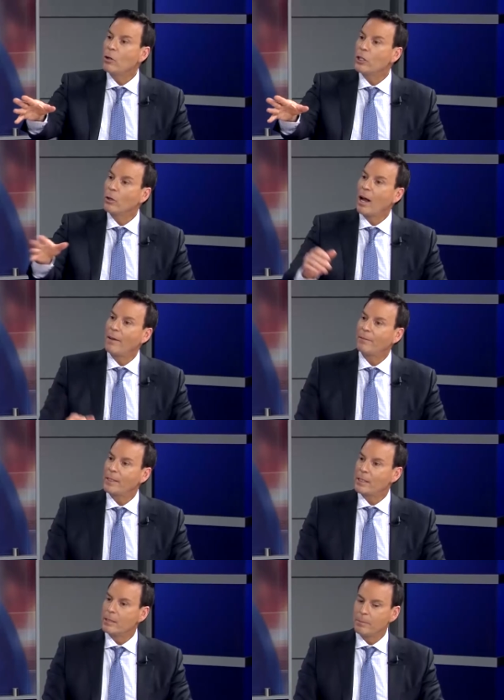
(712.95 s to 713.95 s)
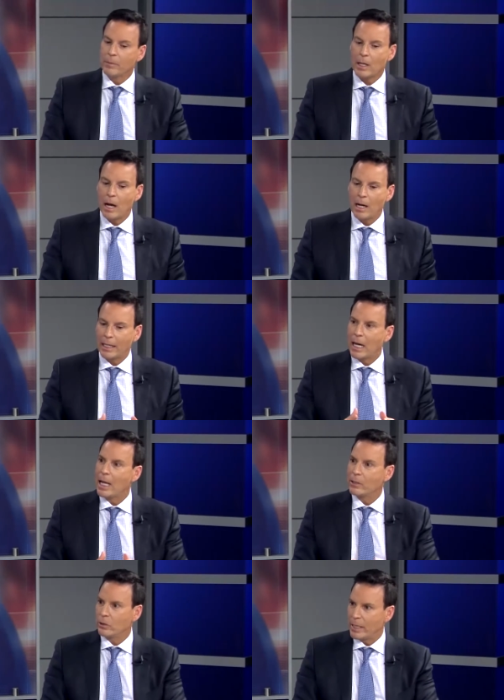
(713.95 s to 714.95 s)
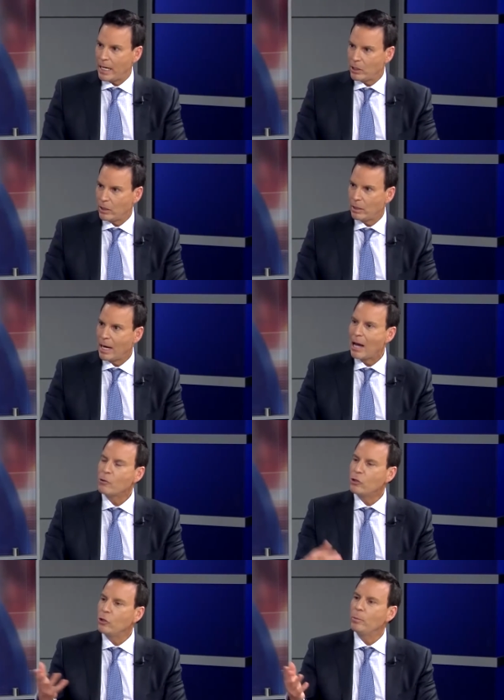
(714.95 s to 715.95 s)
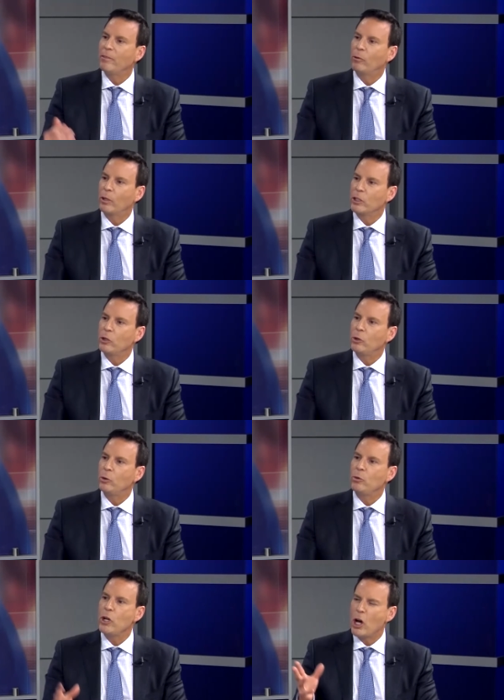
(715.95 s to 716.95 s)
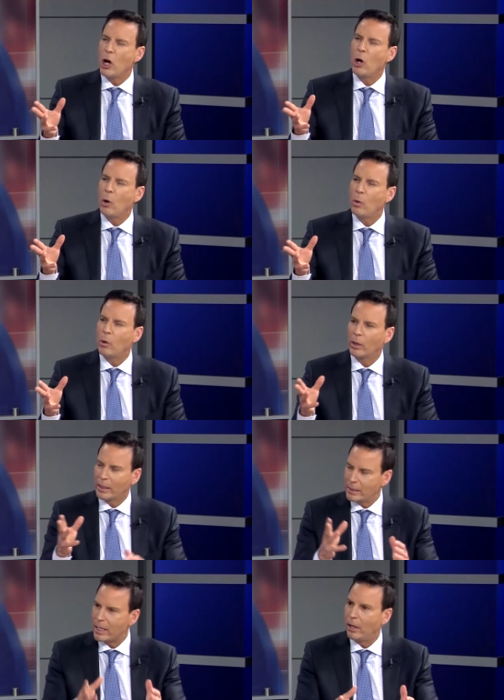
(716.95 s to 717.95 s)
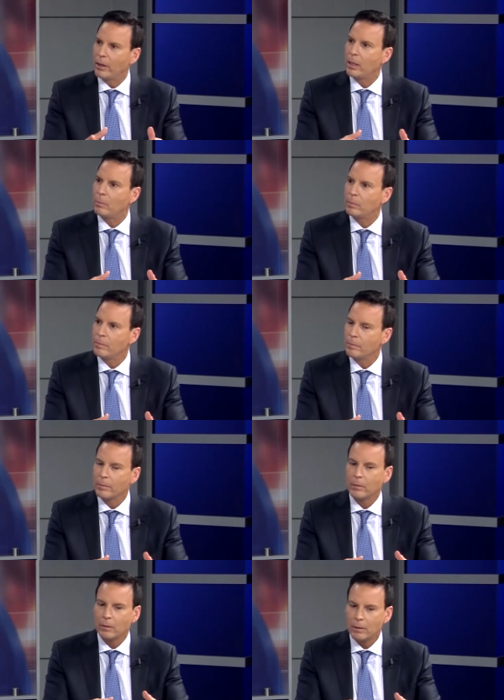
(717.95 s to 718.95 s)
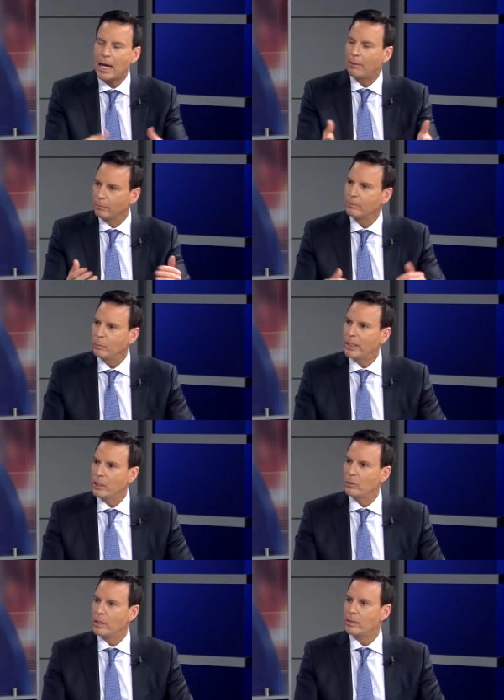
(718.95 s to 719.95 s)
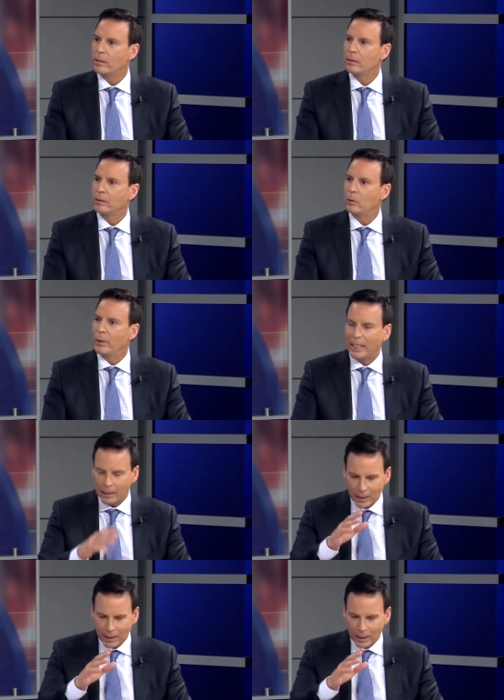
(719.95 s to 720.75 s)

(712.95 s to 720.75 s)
to your office on a consultation, how soon before you know or can tell them, yeah, we can do this? We can